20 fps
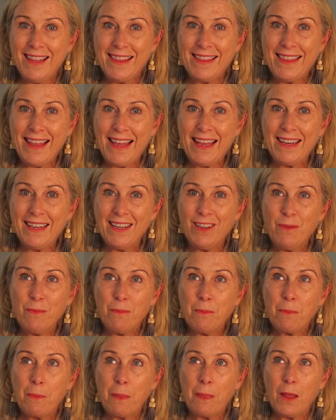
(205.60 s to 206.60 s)
then
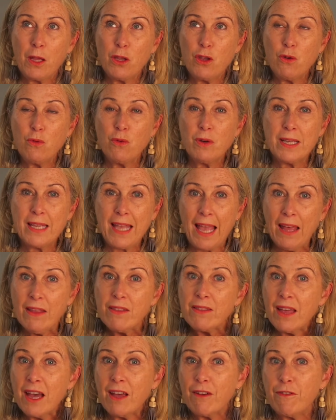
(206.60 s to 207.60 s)
you will
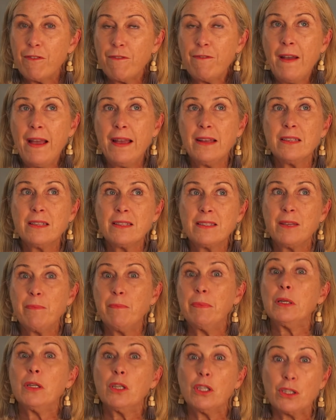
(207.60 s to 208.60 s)
get that fantasy
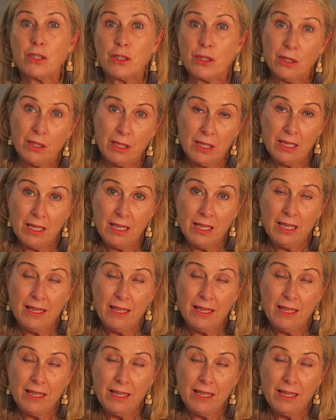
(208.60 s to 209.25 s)
person,